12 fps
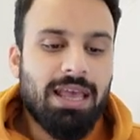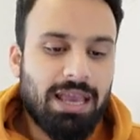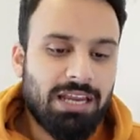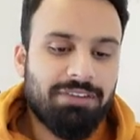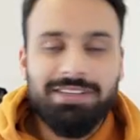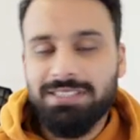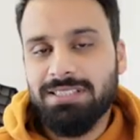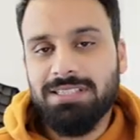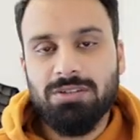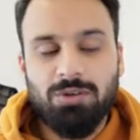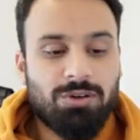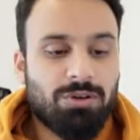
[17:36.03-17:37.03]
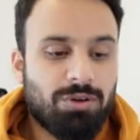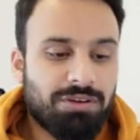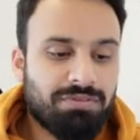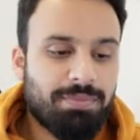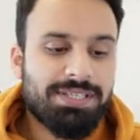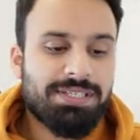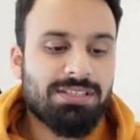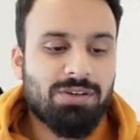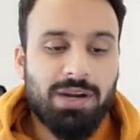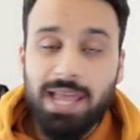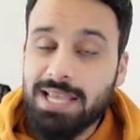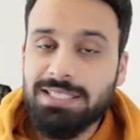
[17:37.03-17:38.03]
Anyways, it's just good to know information. It's
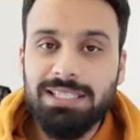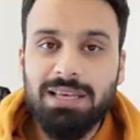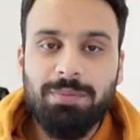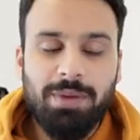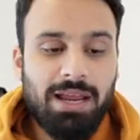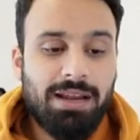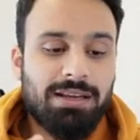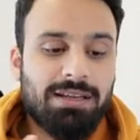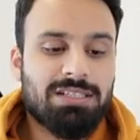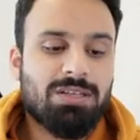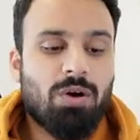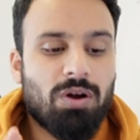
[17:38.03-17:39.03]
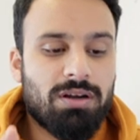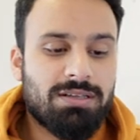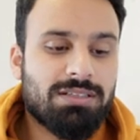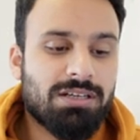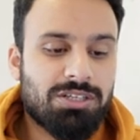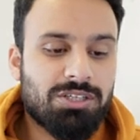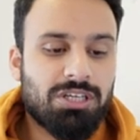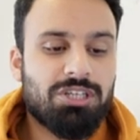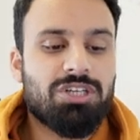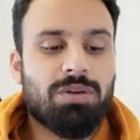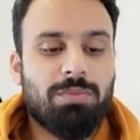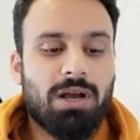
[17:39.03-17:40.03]
called SEM and it's called search
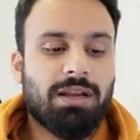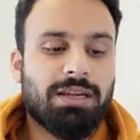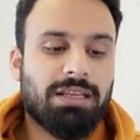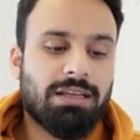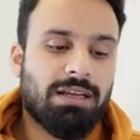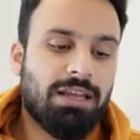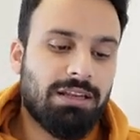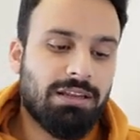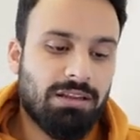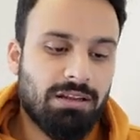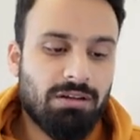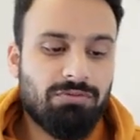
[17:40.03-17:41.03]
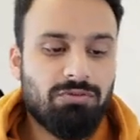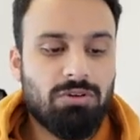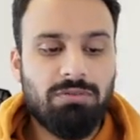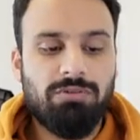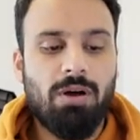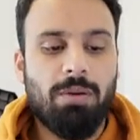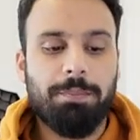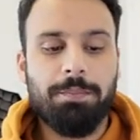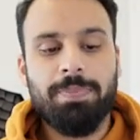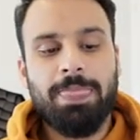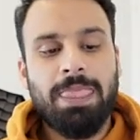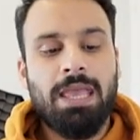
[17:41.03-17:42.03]
engine marketing in the full form.
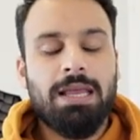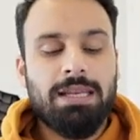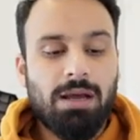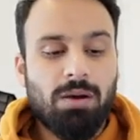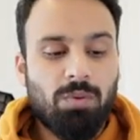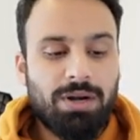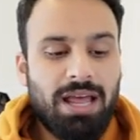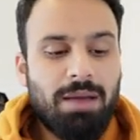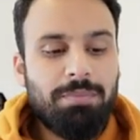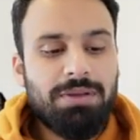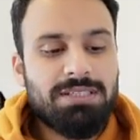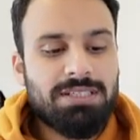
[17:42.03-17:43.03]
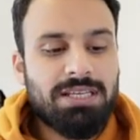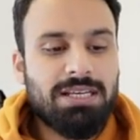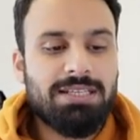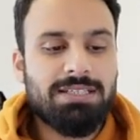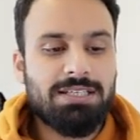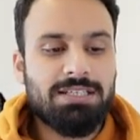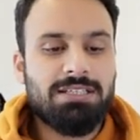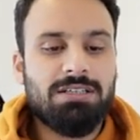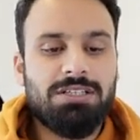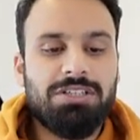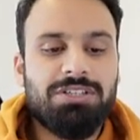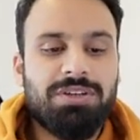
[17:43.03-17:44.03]
Now what happens is
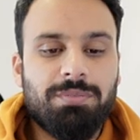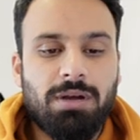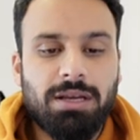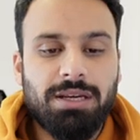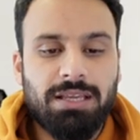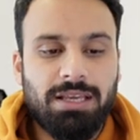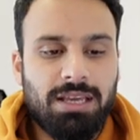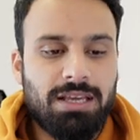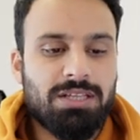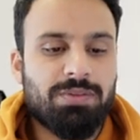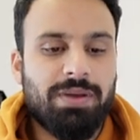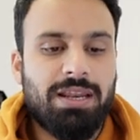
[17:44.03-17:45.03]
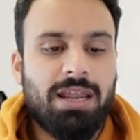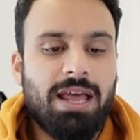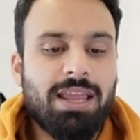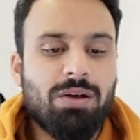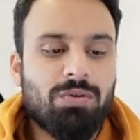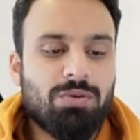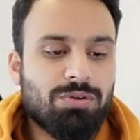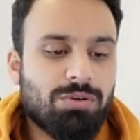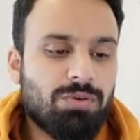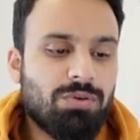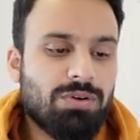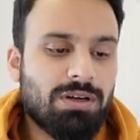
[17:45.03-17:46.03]
search engine marketing is when I go to
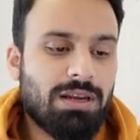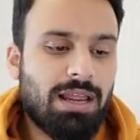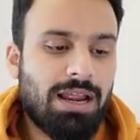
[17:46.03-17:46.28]
Google